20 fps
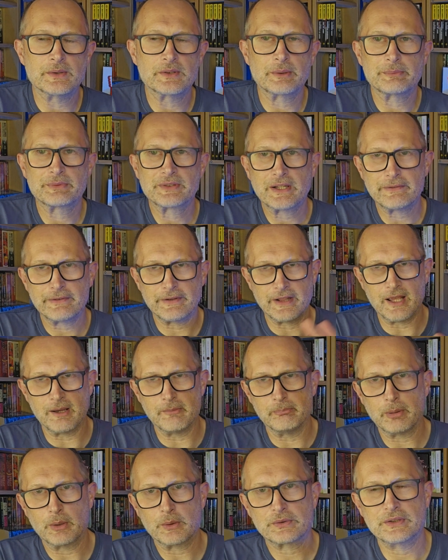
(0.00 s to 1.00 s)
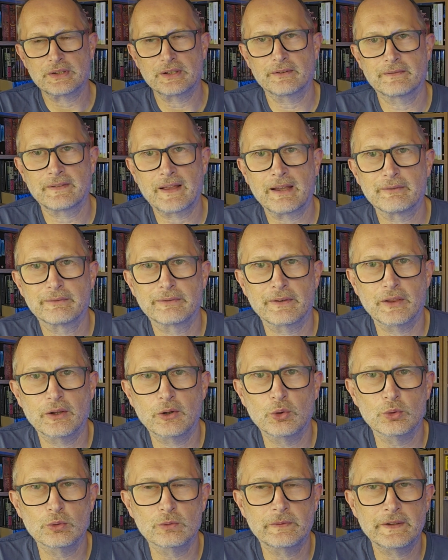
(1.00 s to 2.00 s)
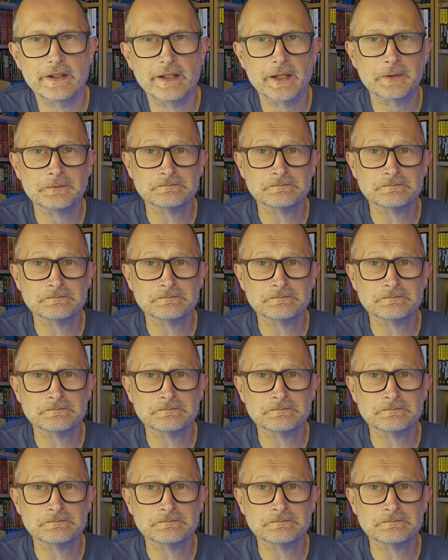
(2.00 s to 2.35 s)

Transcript: I'm saving the unboxing of that for the haul video.